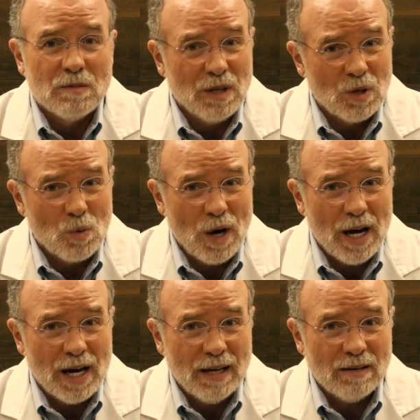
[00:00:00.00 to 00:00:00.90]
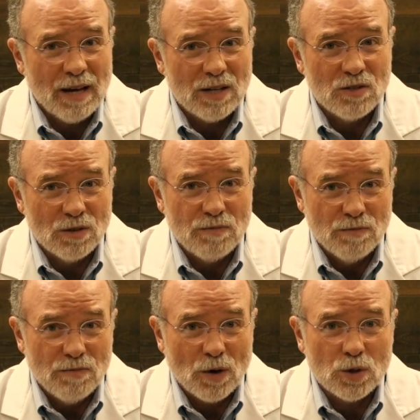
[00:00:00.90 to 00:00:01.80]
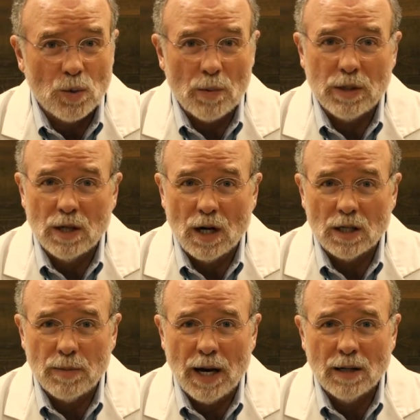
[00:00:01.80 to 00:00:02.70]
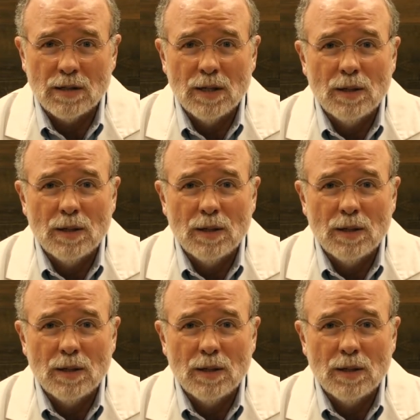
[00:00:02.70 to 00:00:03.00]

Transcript: in a way as the first way we talked about,